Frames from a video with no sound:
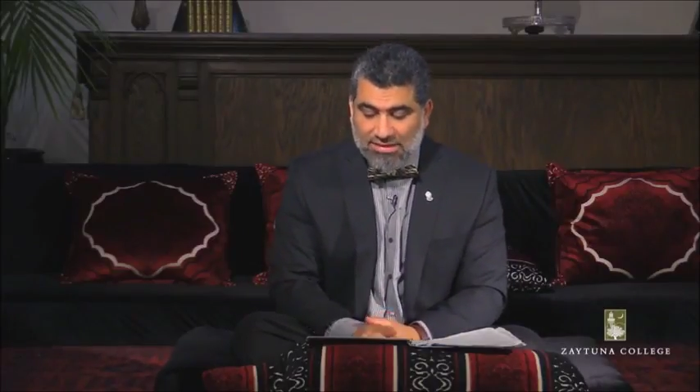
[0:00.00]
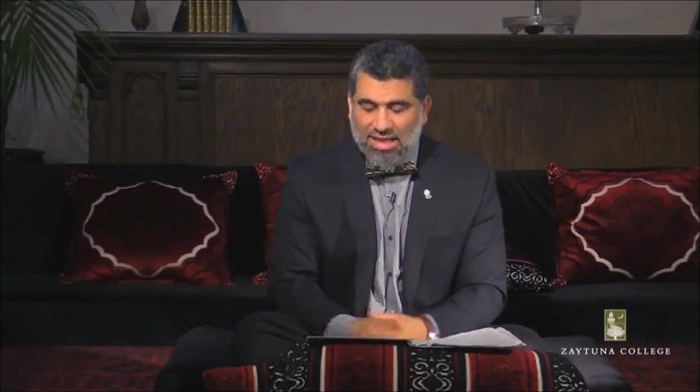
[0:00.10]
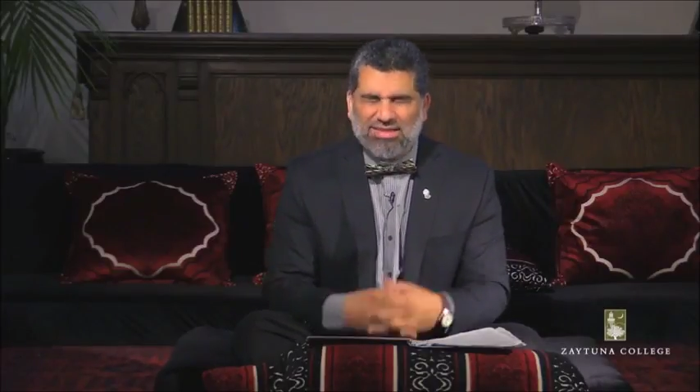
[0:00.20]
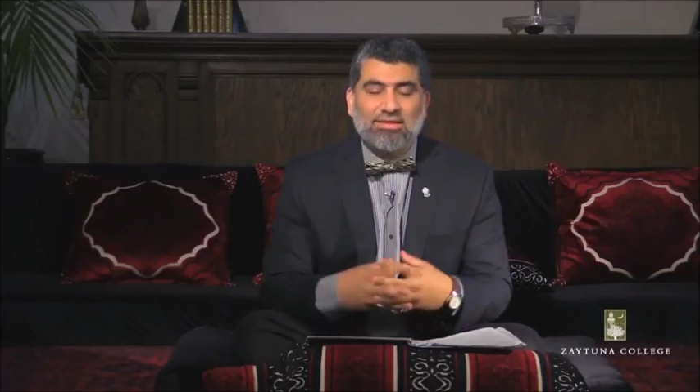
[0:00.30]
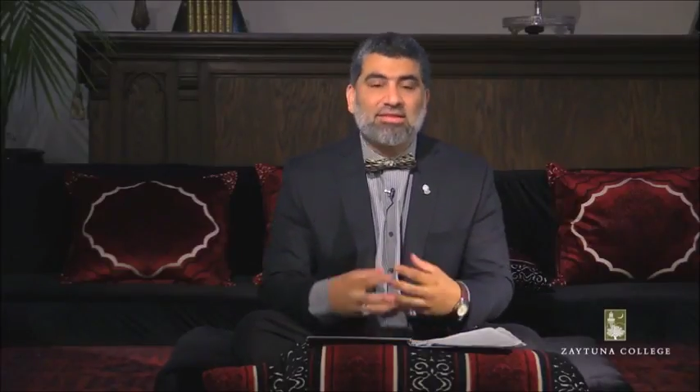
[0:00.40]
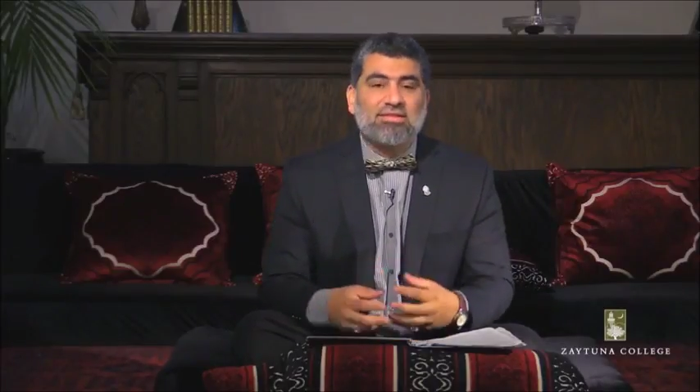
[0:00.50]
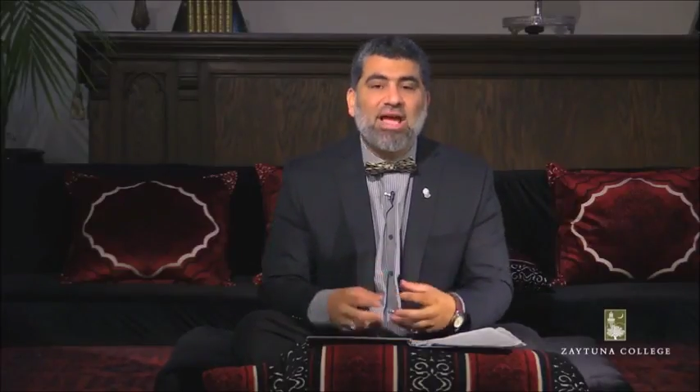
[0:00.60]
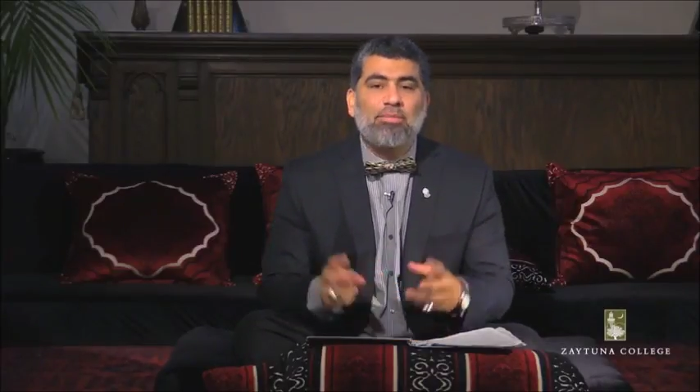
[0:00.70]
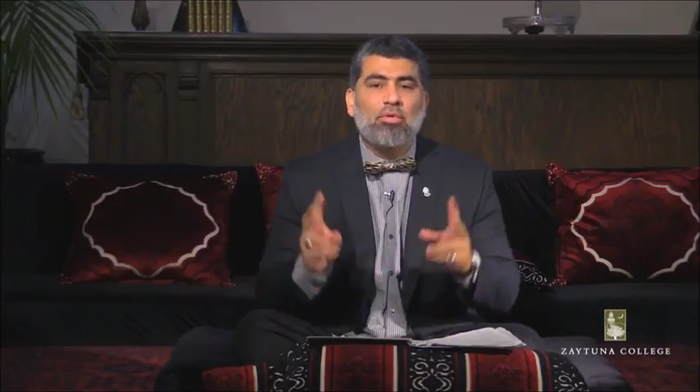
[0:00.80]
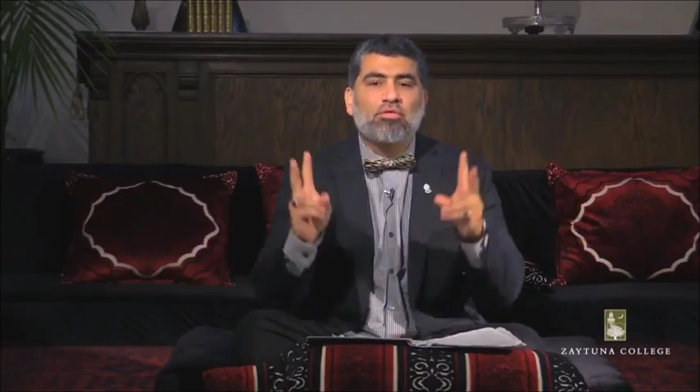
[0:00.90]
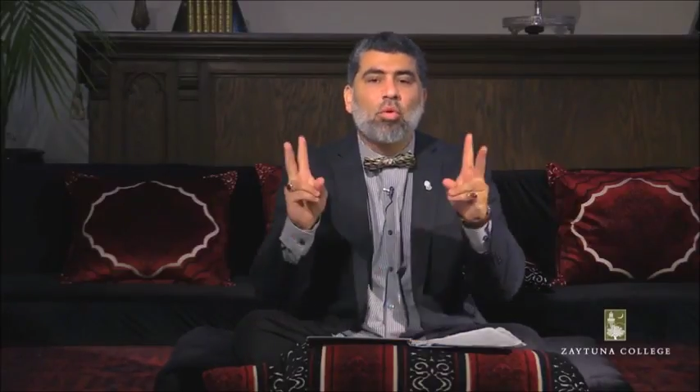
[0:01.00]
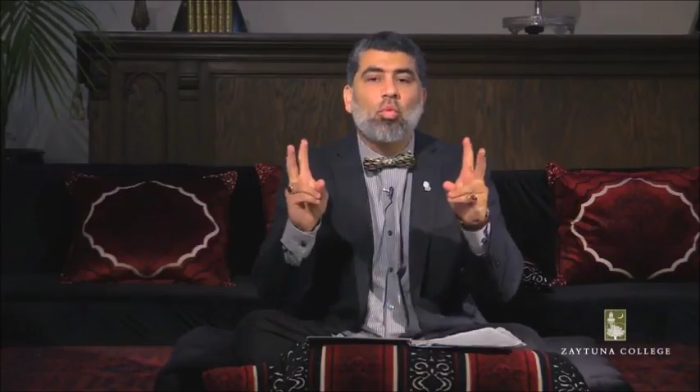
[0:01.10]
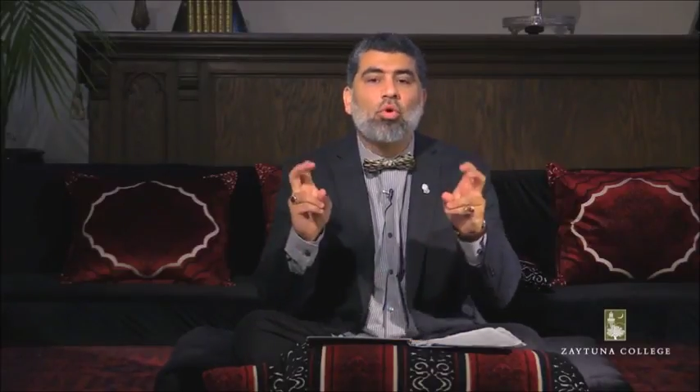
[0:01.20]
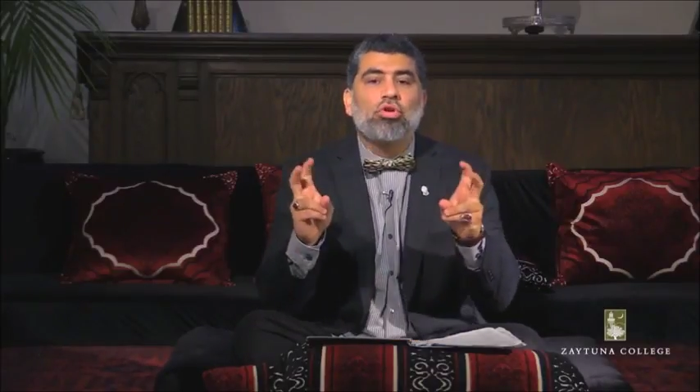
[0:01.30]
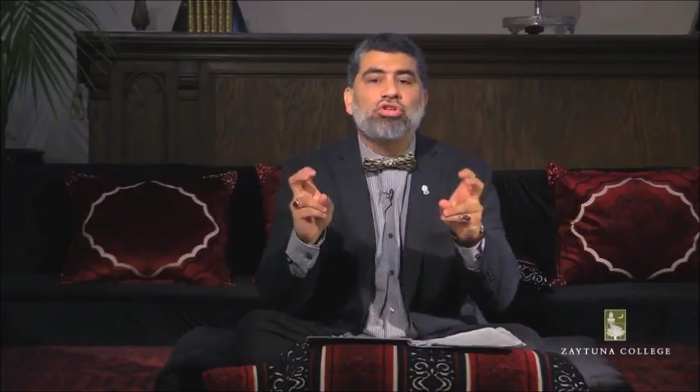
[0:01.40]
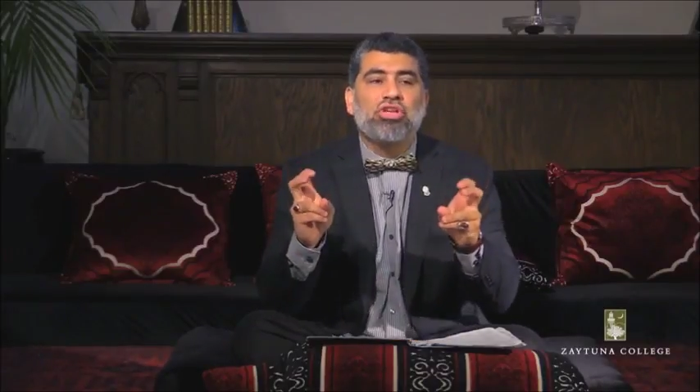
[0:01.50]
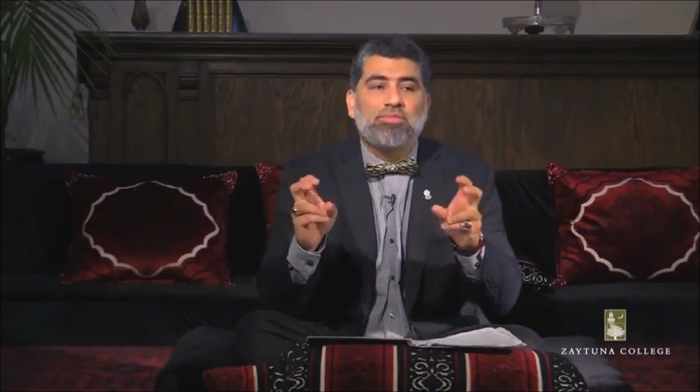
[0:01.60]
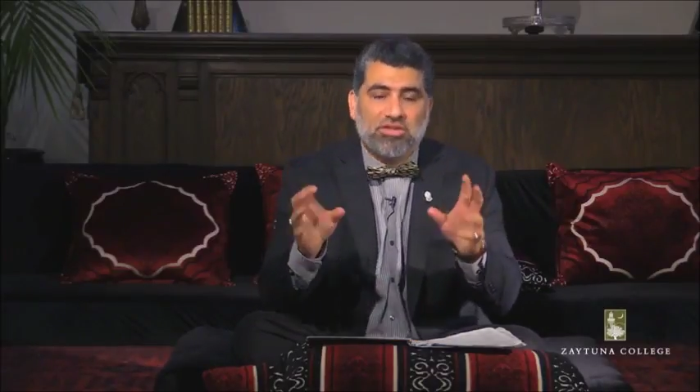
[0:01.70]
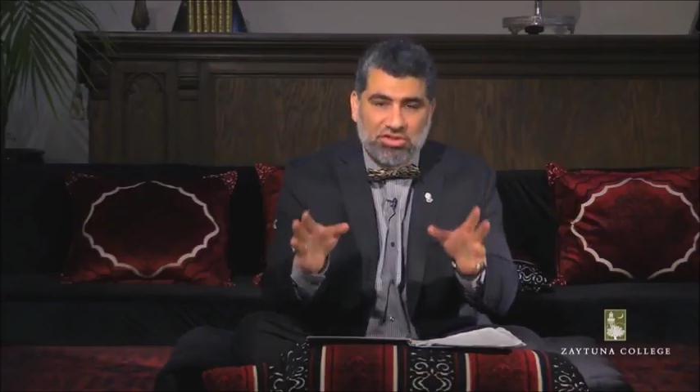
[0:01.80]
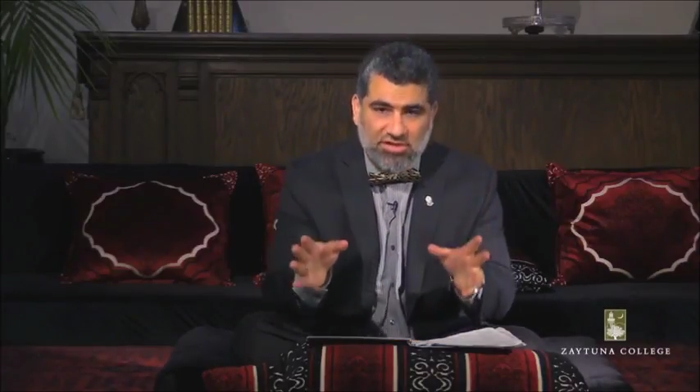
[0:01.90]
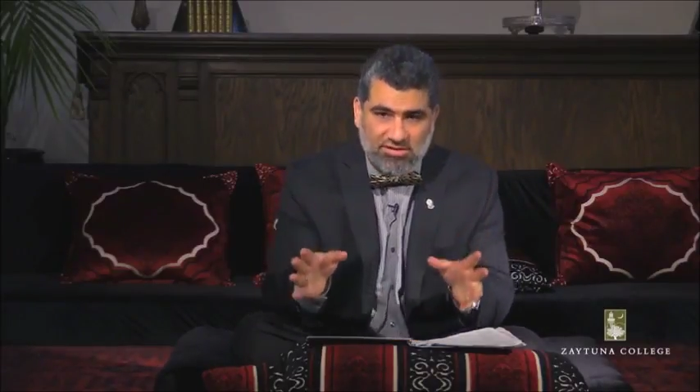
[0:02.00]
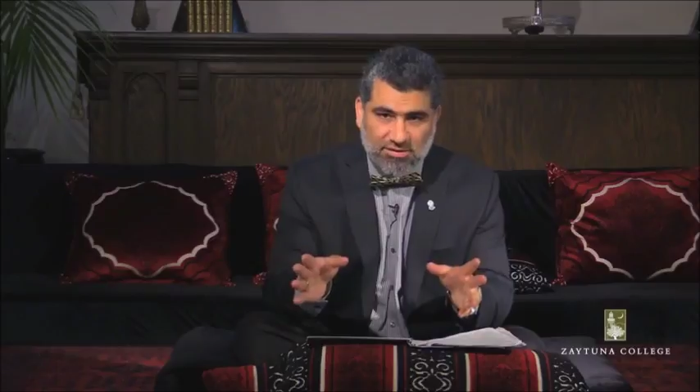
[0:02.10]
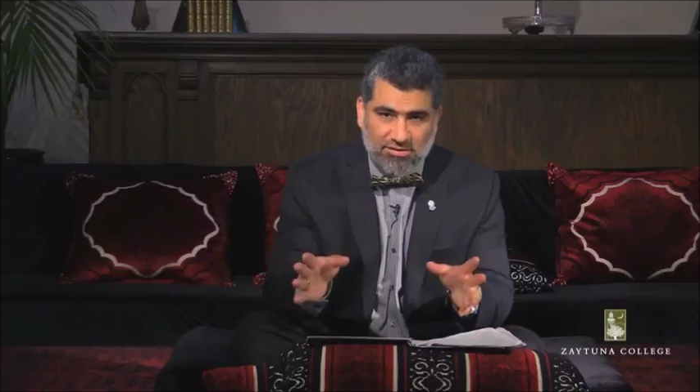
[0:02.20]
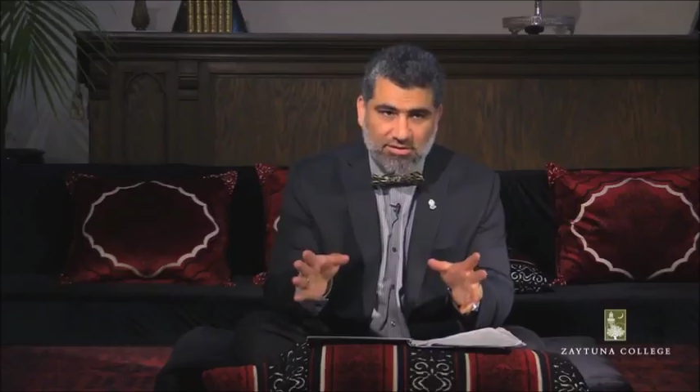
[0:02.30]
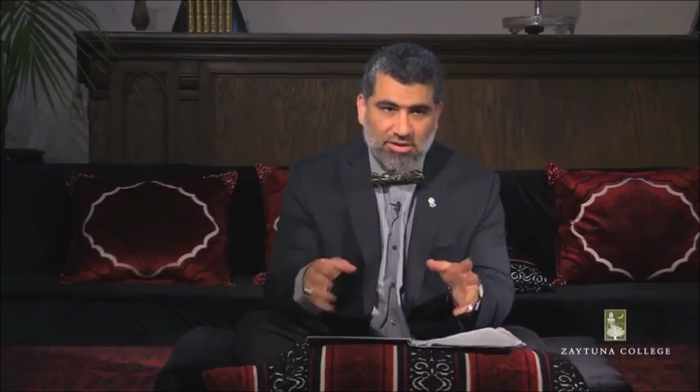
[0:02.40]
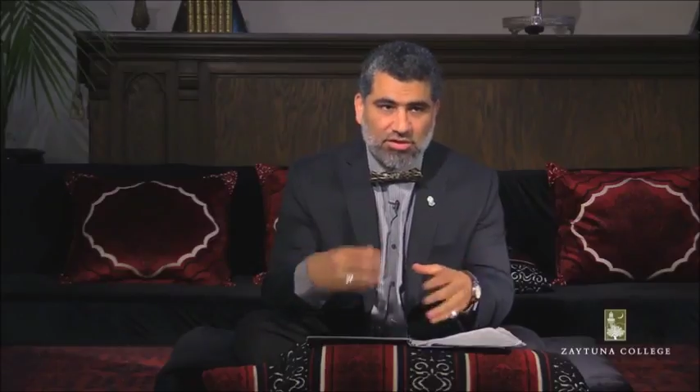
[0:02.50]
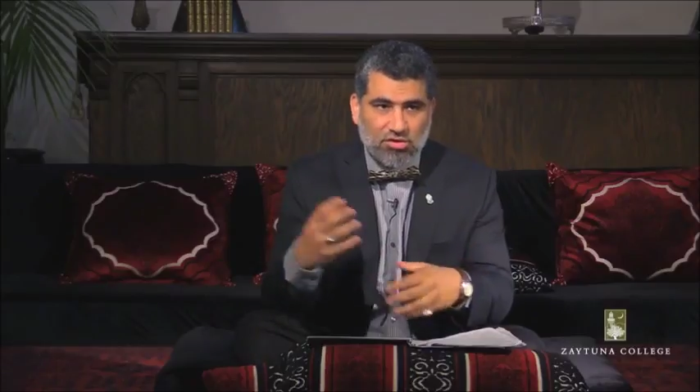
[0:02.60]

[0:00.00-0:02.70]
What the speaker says: that the disciples worshipped Jesus,